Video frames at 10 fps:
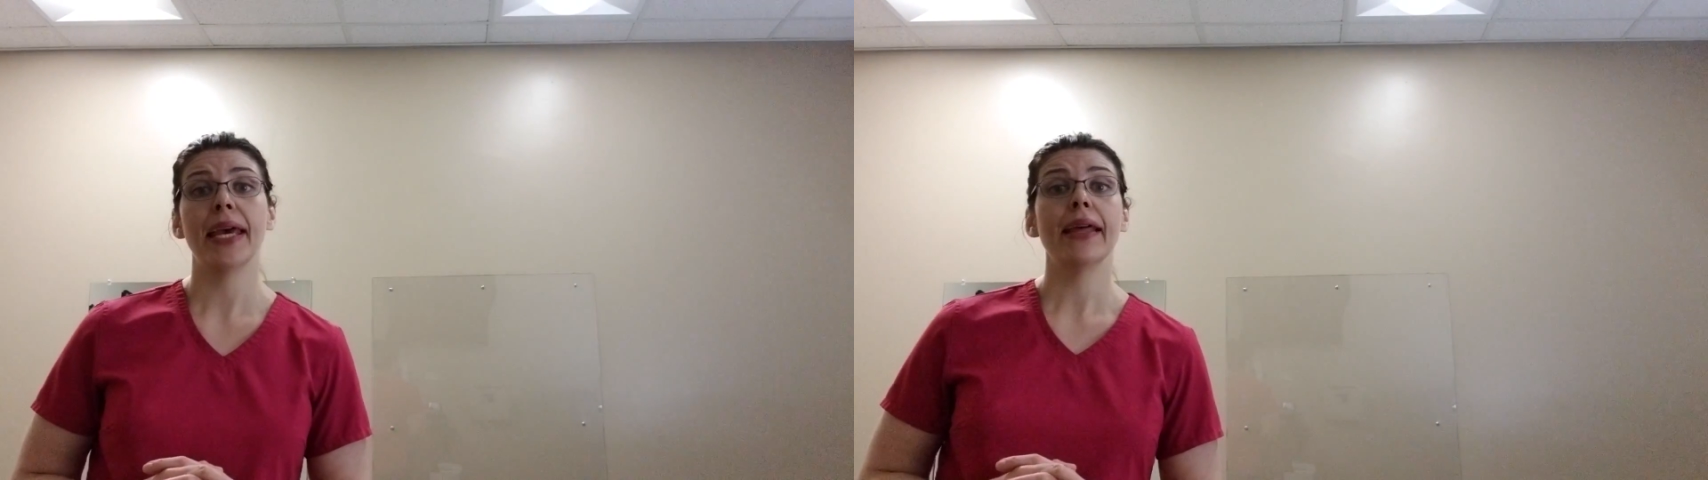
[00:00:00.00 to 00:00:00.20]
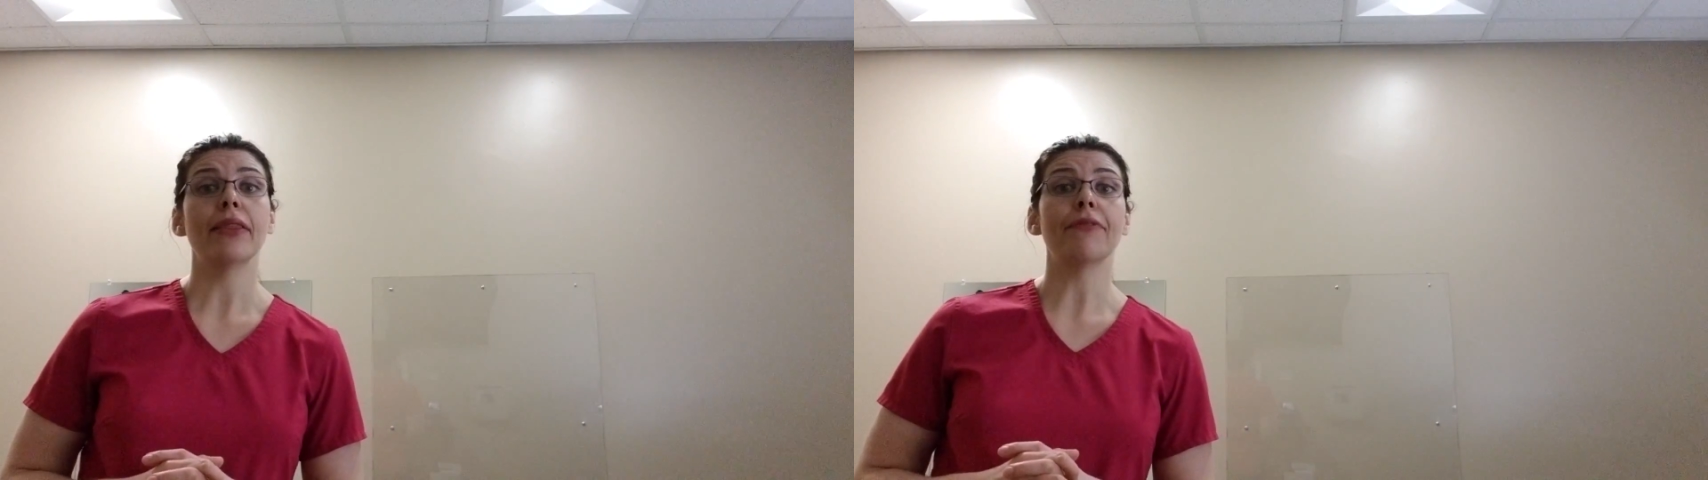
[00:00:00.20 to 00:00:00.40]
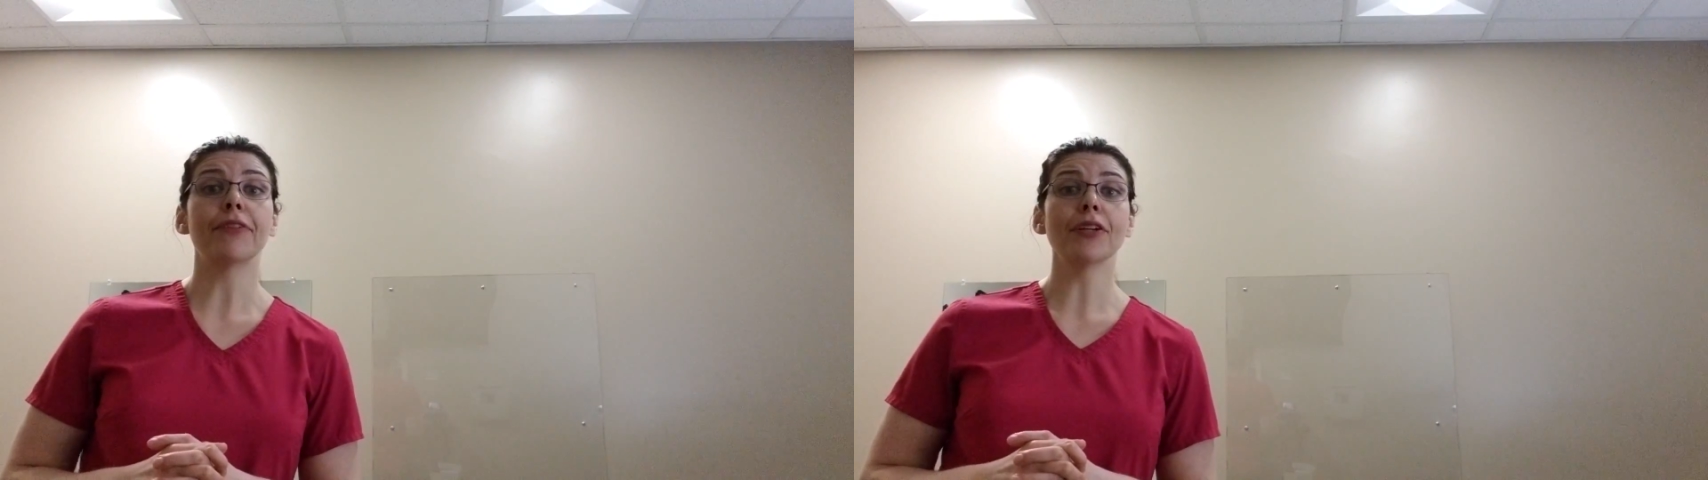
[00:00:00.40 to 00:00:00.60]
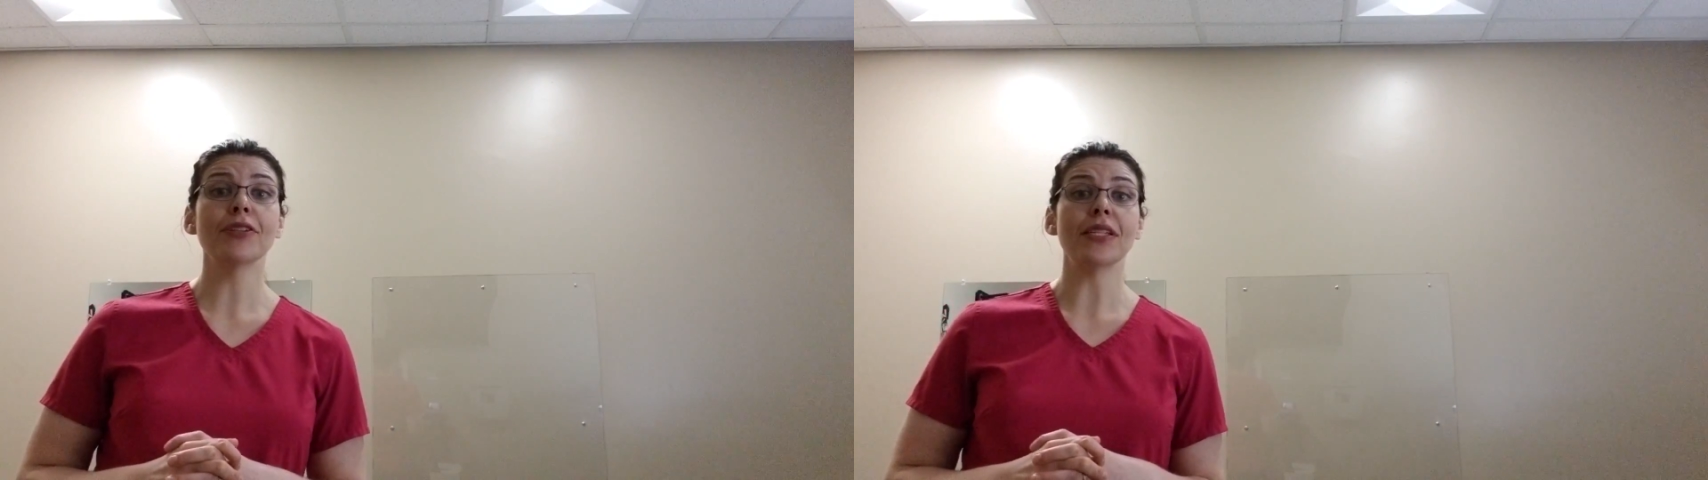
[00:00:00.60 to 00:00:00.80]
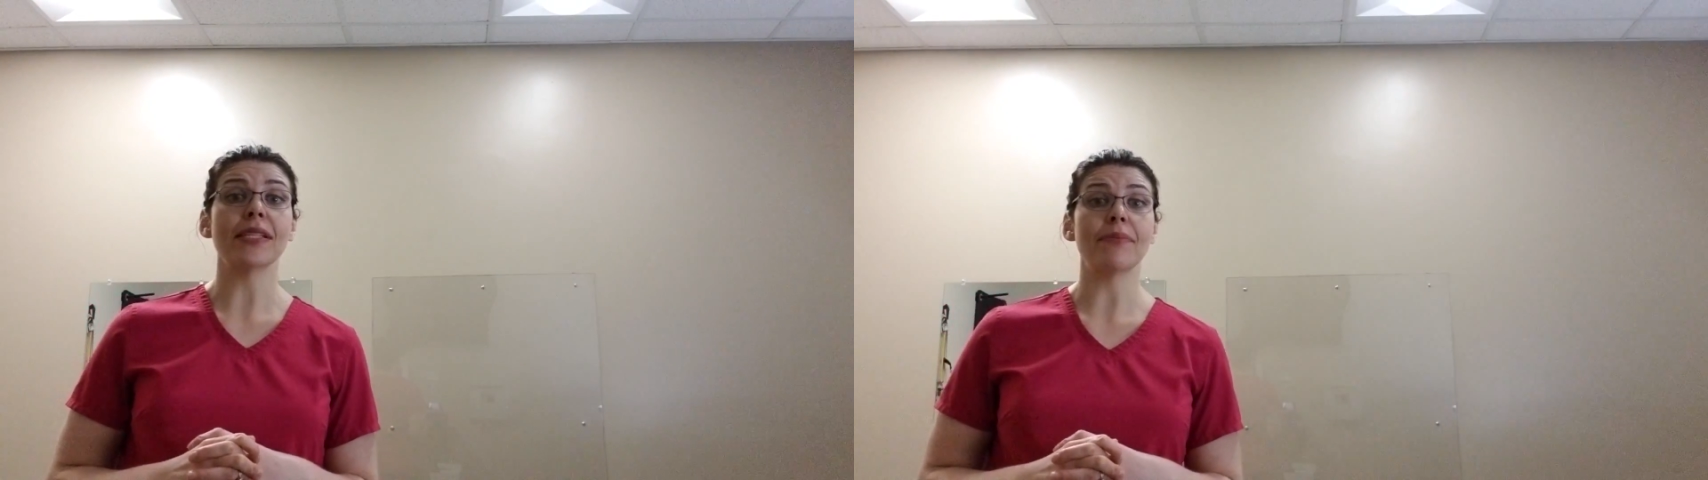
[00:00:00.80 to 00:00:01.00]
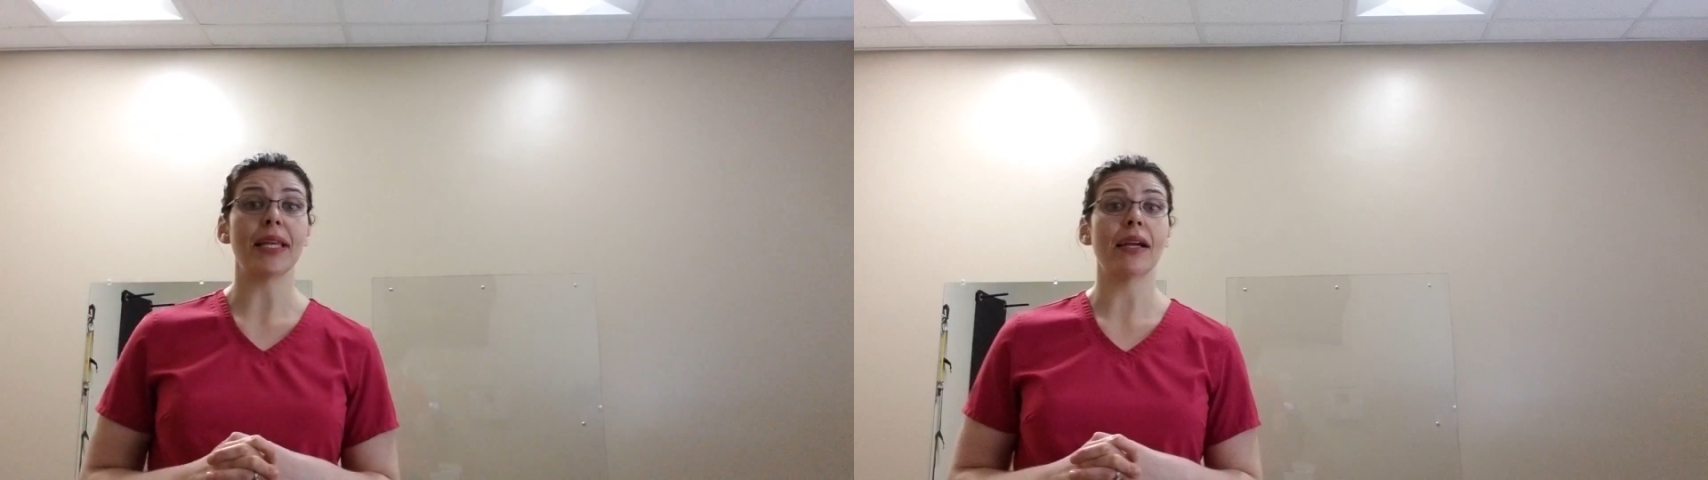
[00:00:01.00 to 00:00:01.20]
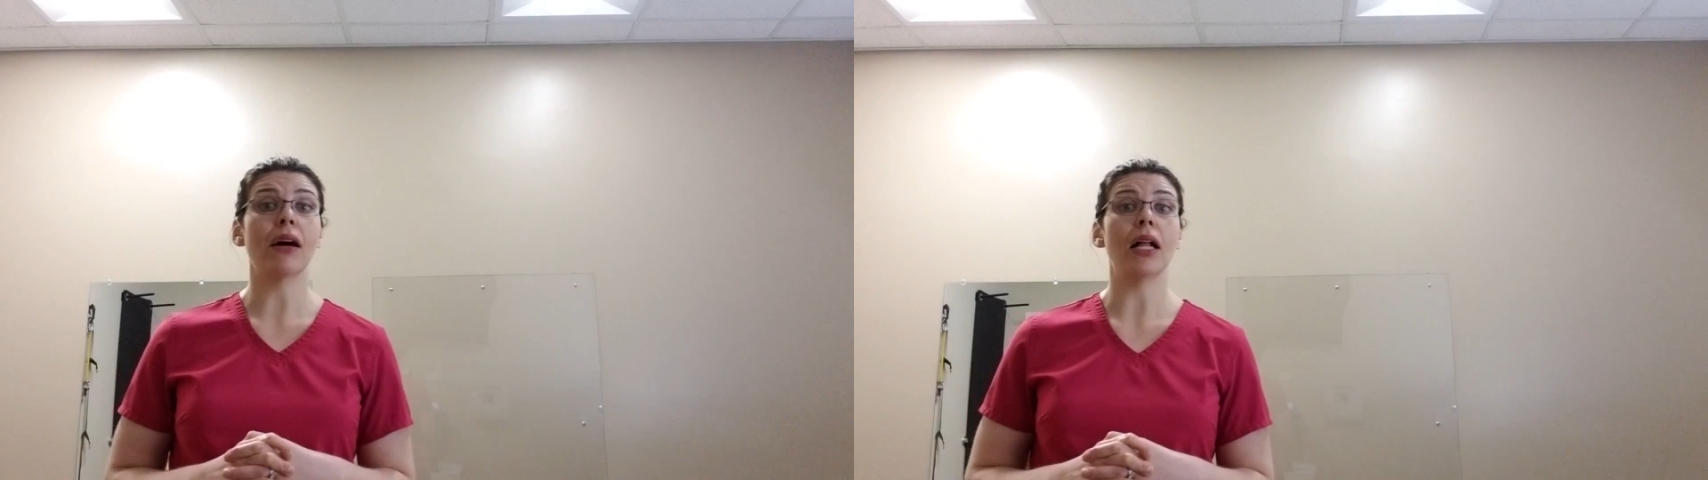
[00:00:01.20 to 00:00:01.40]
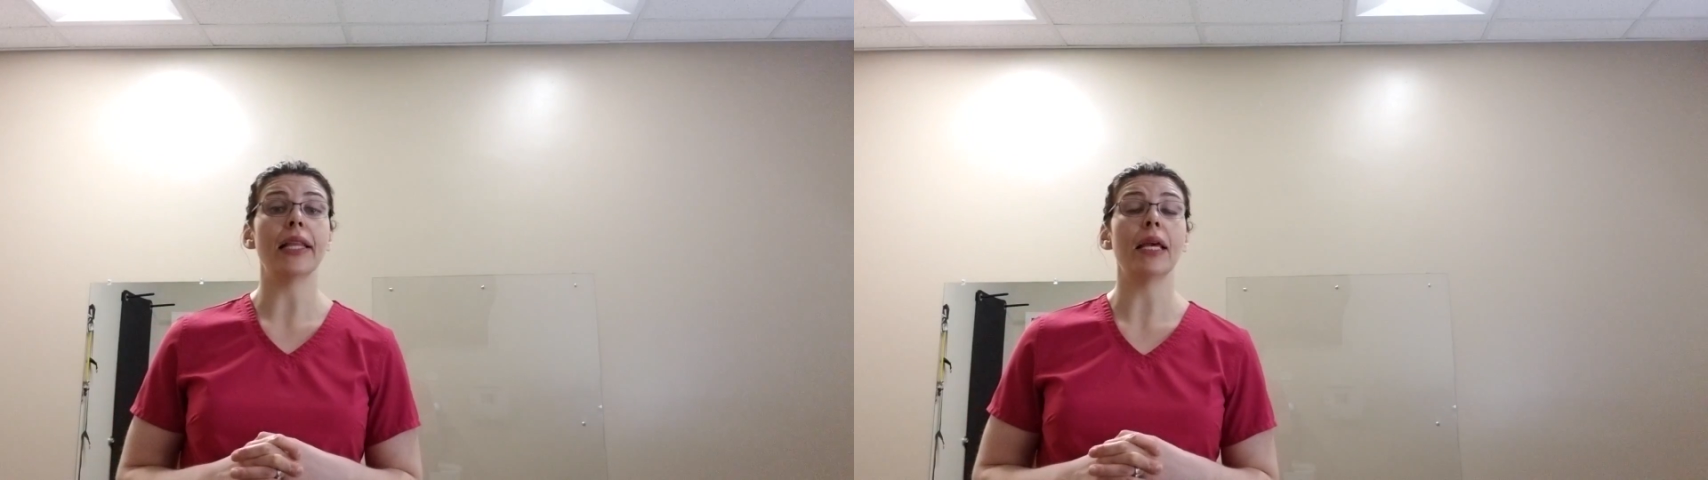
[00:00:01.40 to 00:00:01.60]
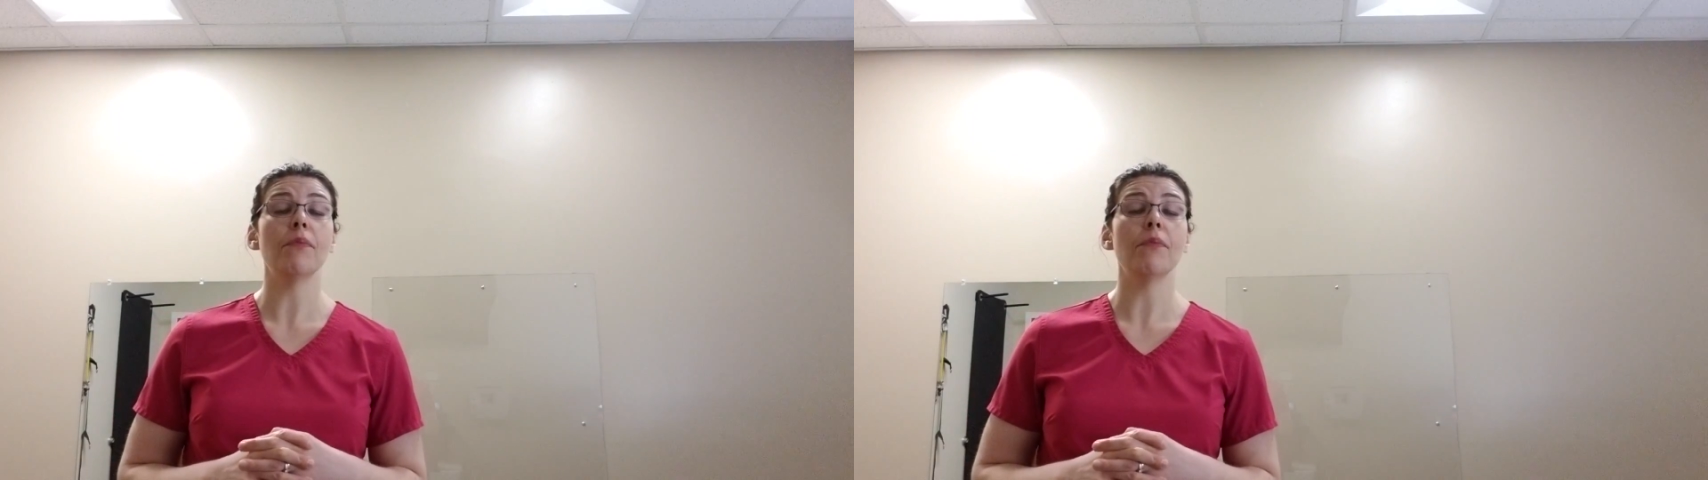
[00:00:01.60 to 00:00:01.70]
The first is something called